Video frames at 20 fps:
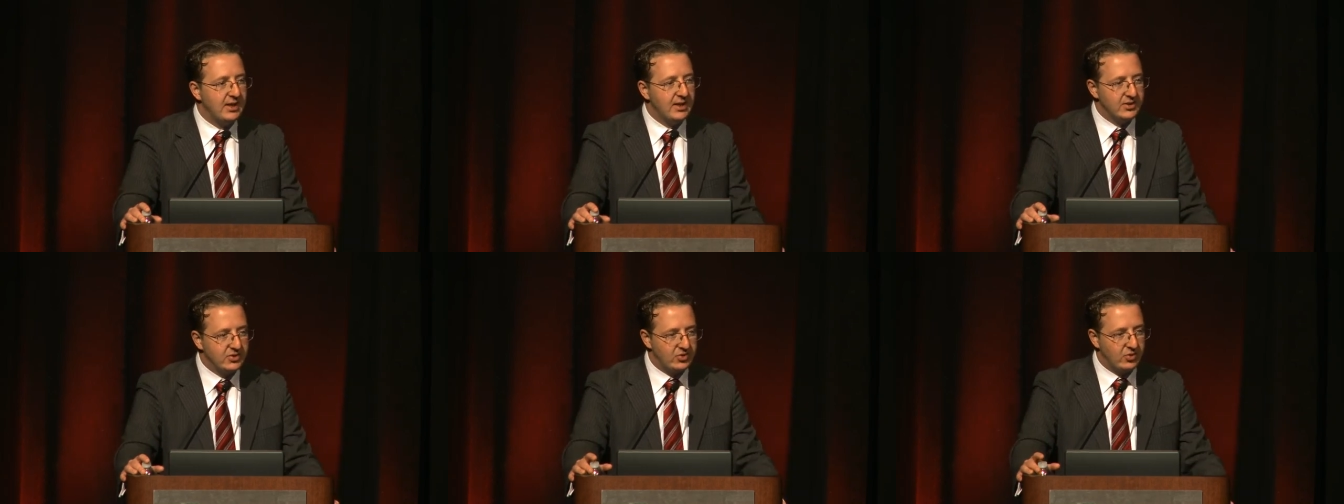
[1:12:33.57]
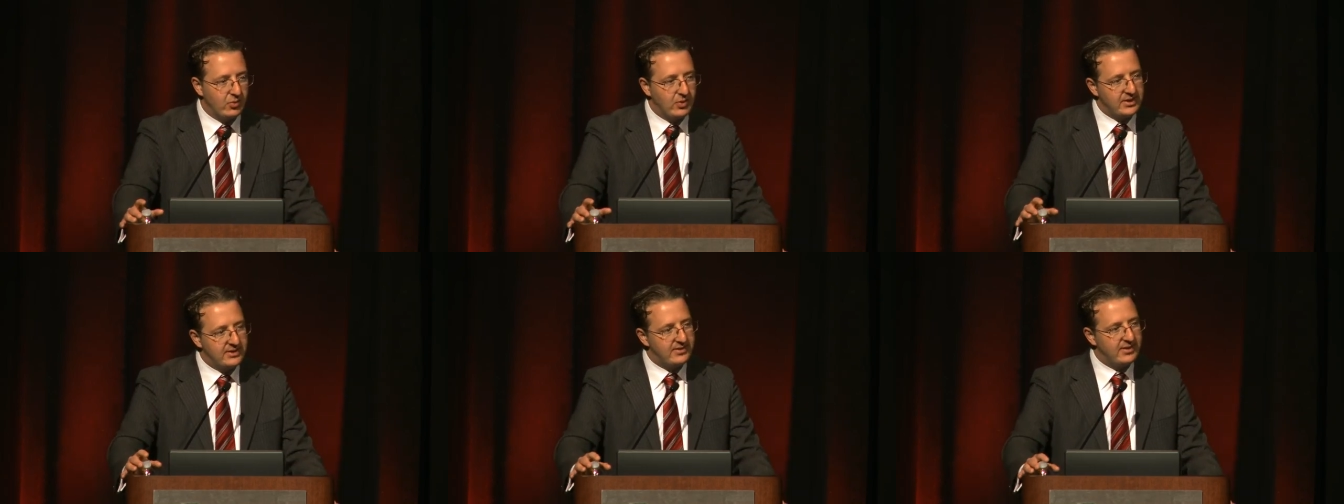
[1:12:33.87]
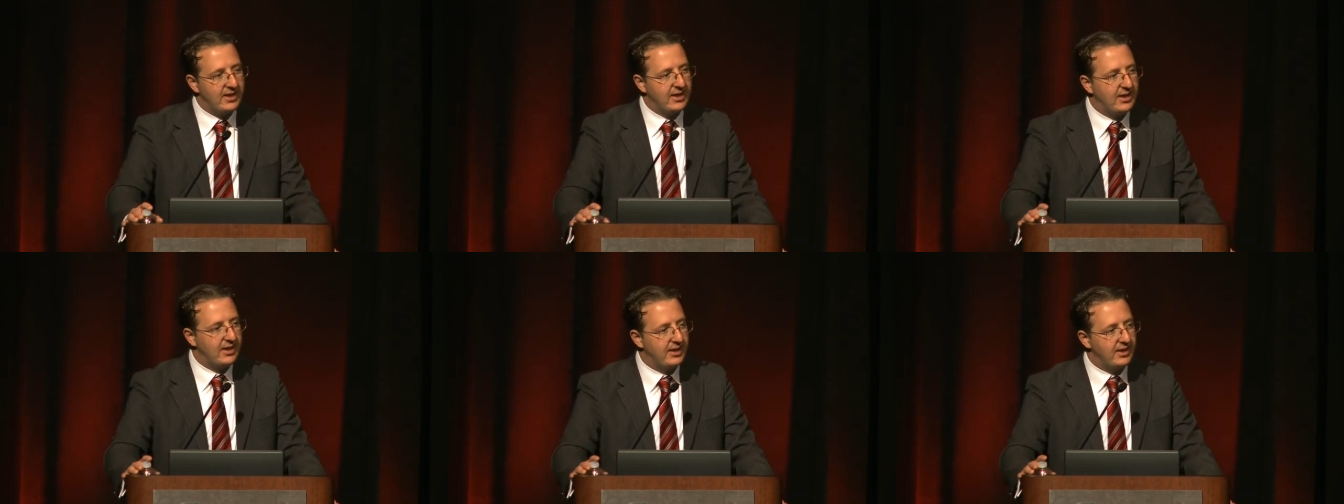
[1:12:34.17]
So what
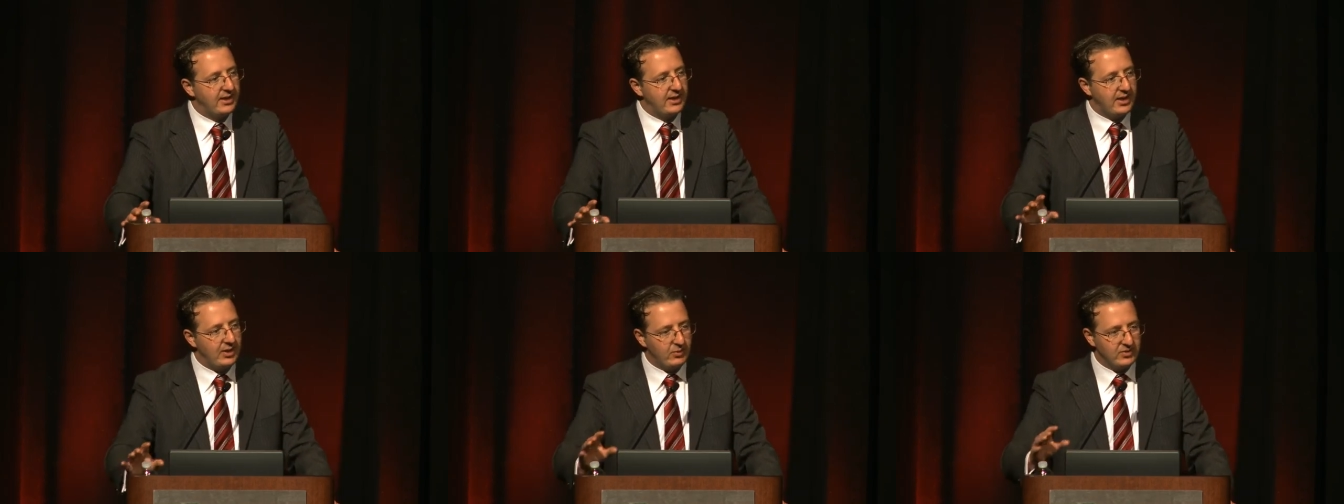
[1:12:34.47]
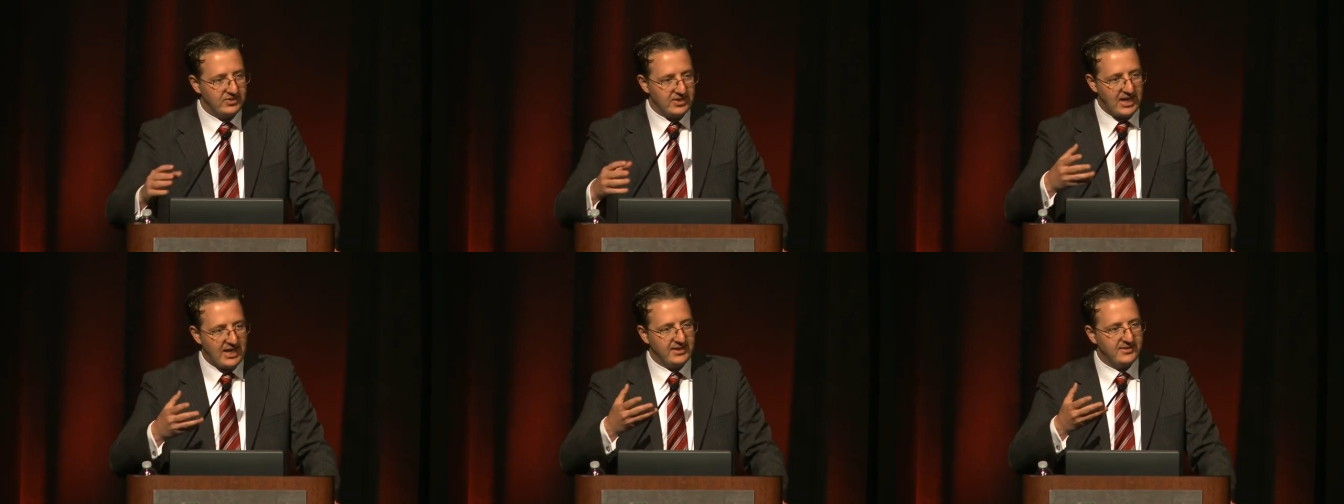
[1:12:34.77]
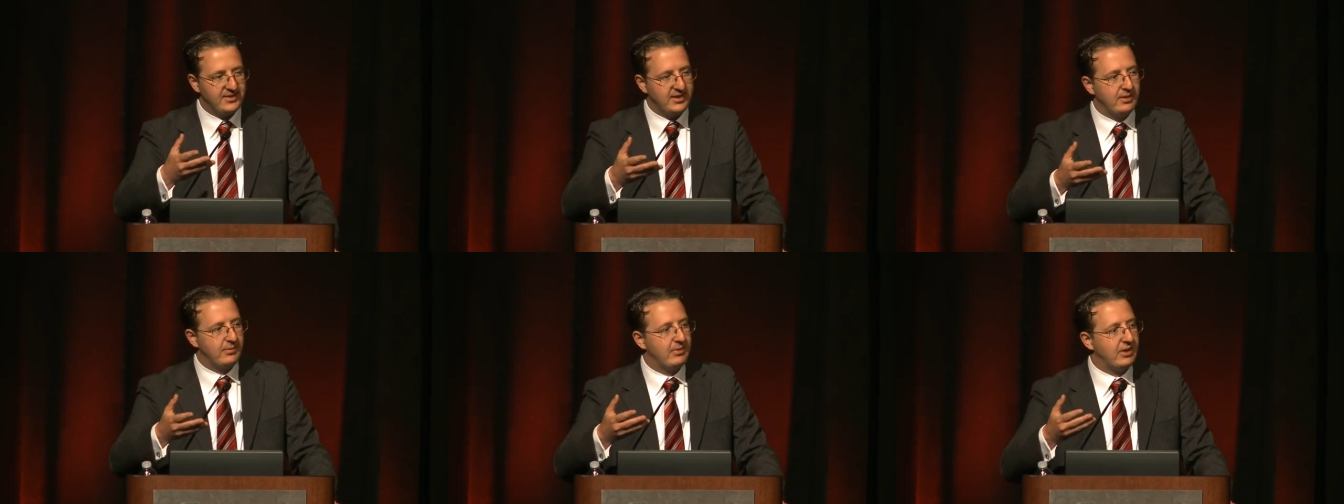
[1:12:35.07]
he was
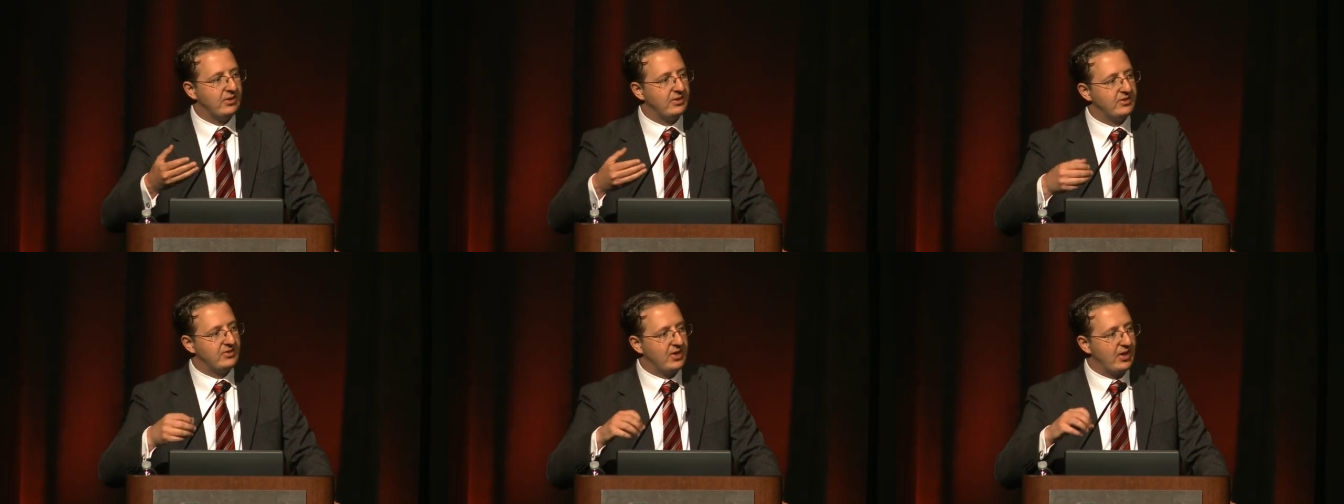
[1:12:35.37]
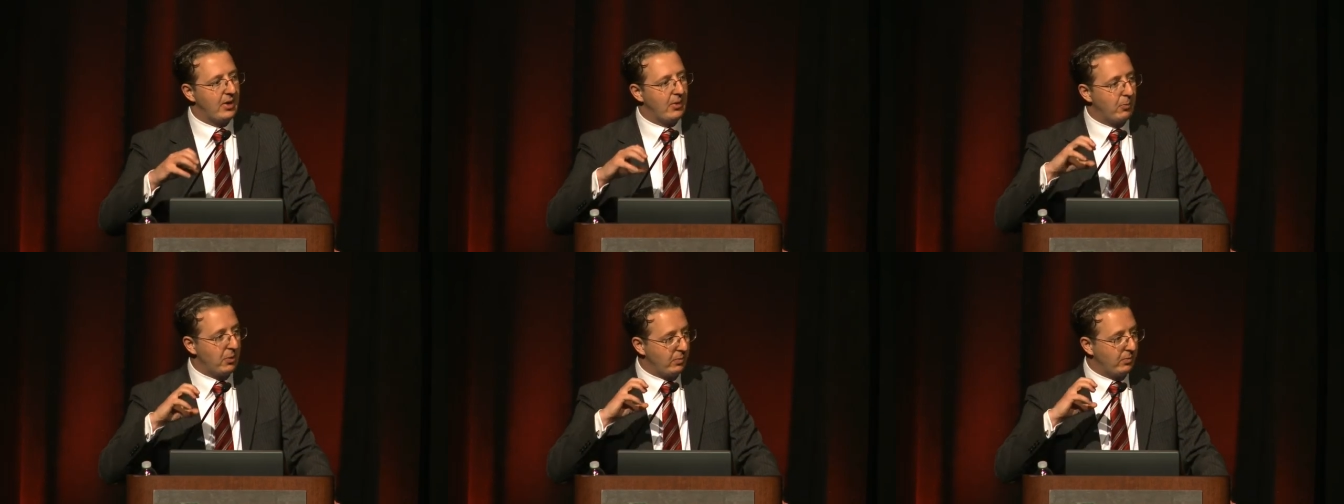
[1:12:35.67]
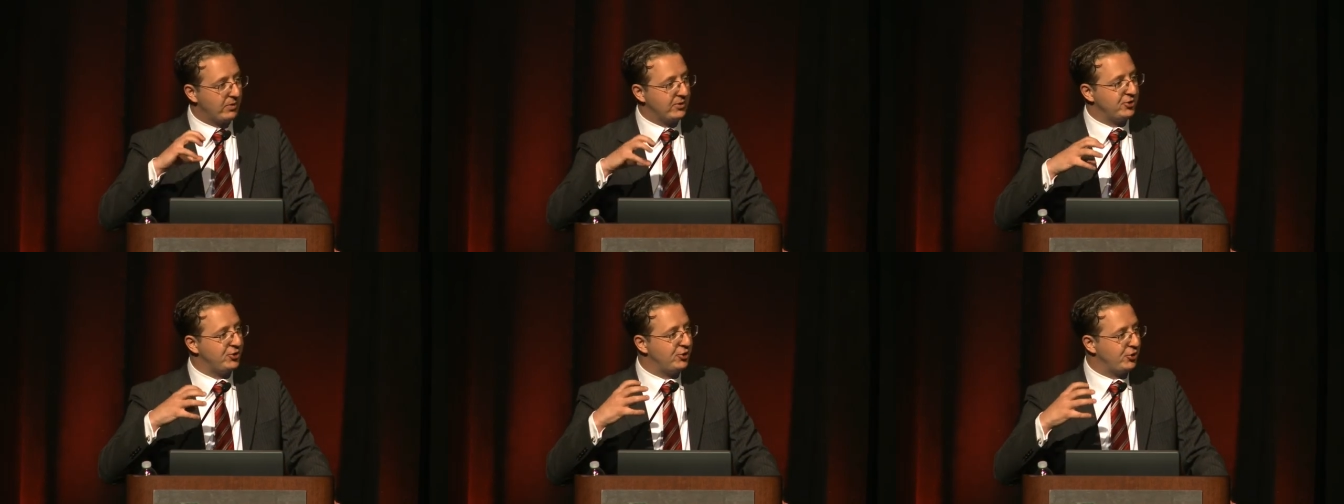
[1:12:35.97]
asking about is when
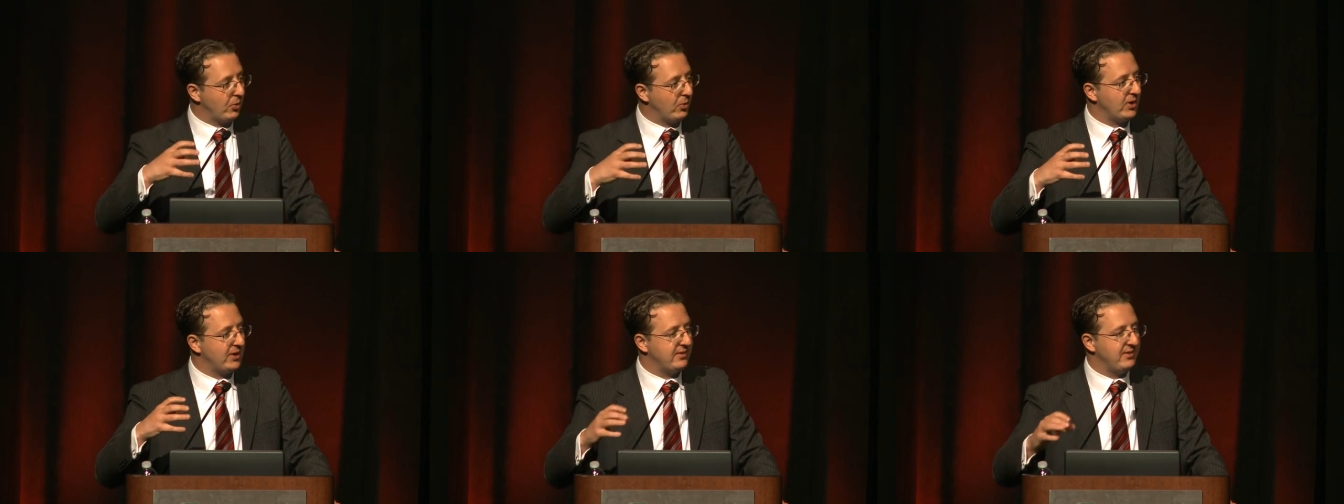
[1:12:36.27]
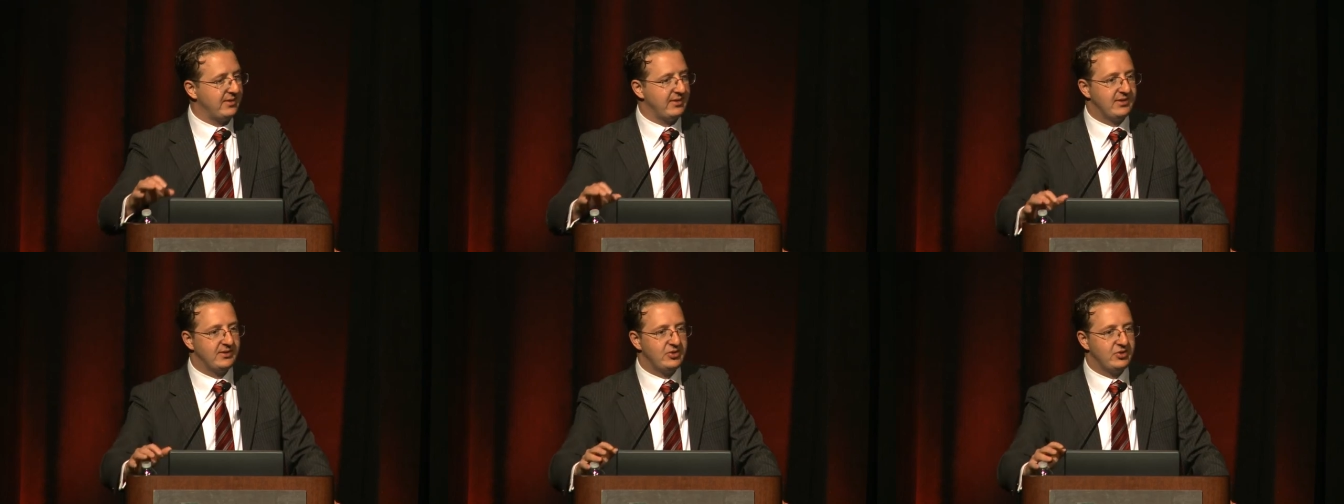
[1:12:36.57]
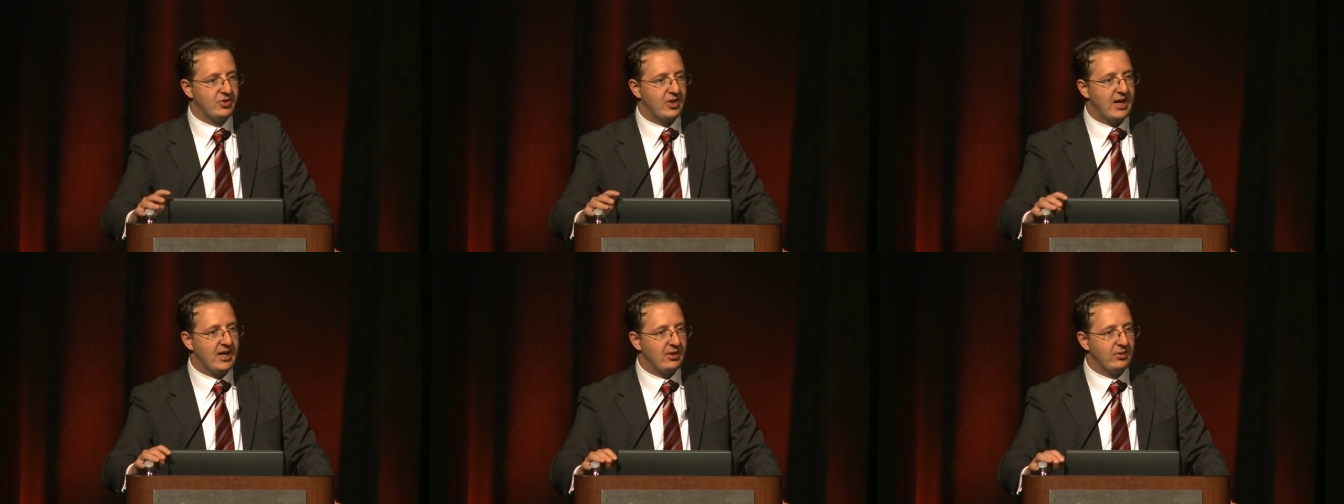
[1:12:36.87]
we're short the
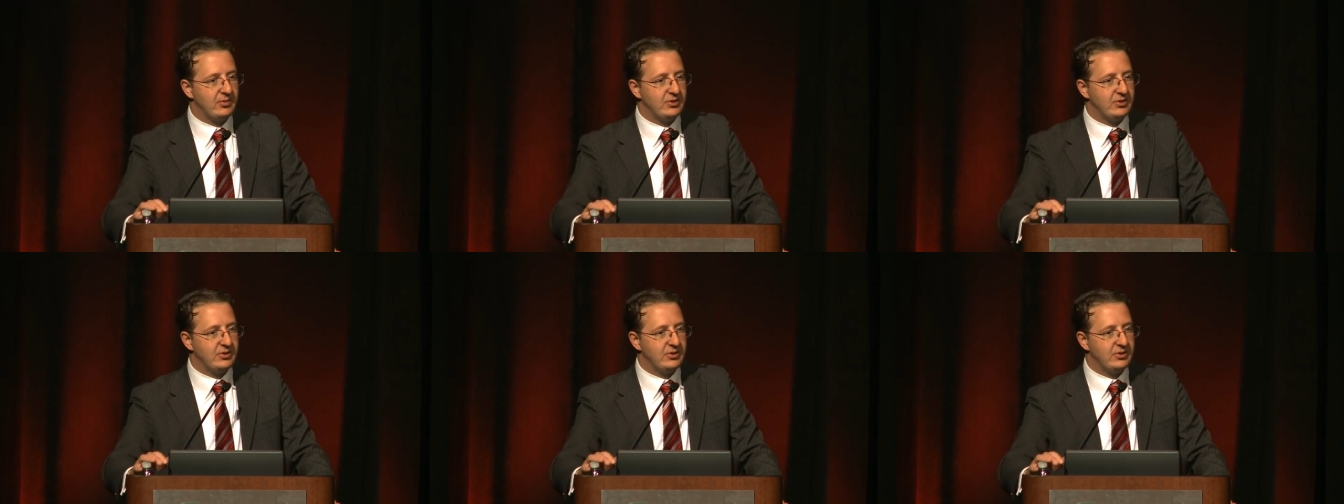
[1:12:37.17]
straddle,